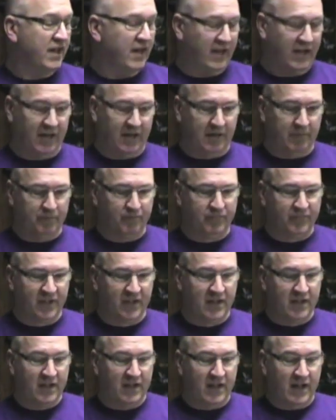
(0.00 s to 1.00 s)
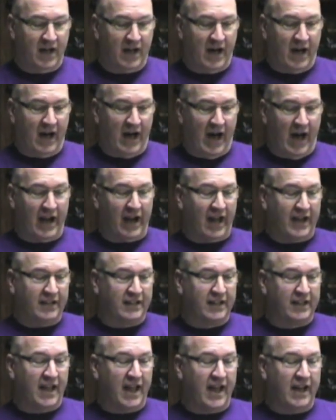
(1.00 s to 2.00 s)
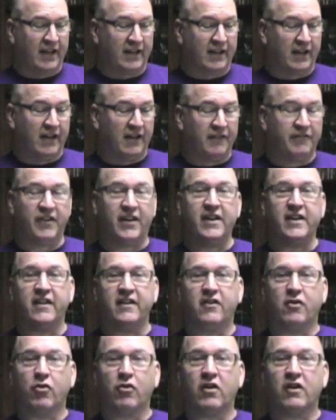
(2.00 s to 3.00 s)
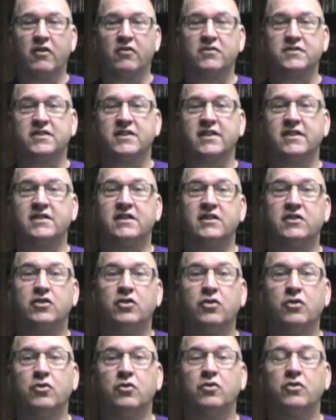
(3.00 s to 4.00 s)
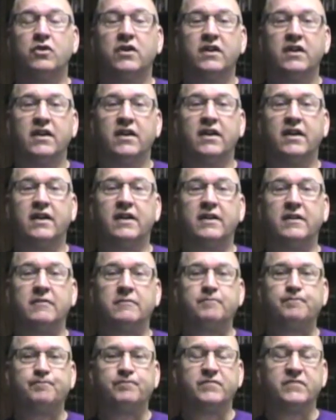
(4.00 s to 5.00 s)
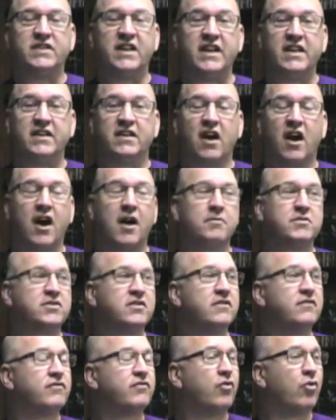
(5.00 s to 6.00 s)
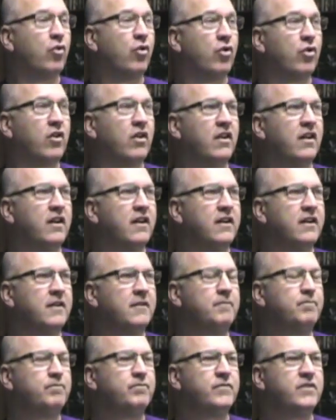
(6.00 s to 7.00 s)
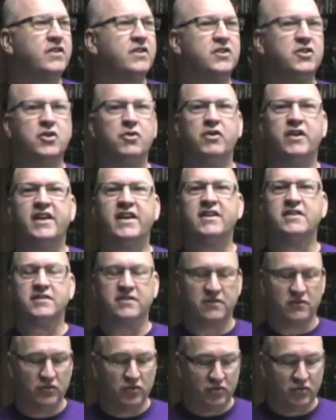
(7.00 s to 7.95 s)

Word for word: Um, I'd like to thank uh, Vinnie Corleone 62, um, Dean Thompson, for uh, doing his